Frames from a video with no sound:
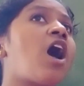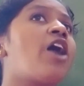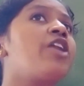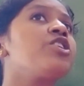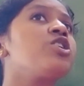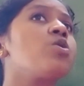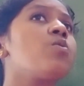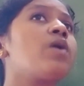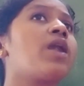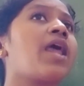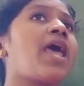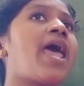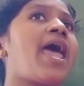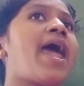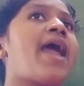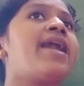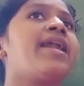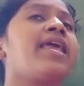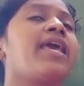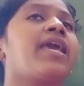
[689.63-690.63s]
on your
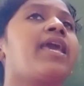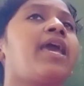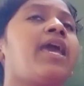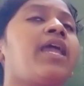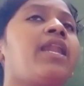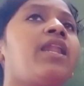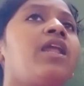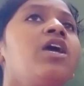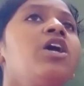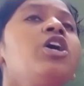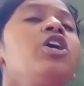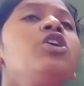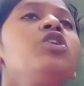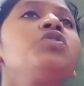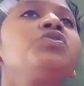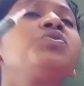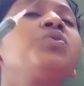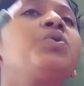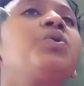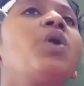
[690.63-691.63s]
hand again.
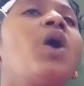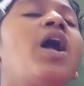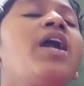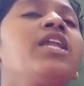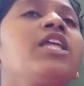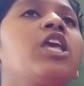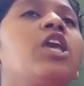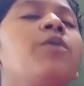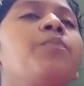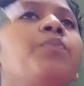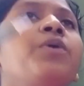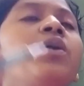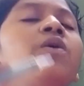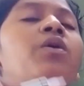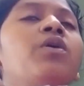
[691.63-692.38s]
You should not keep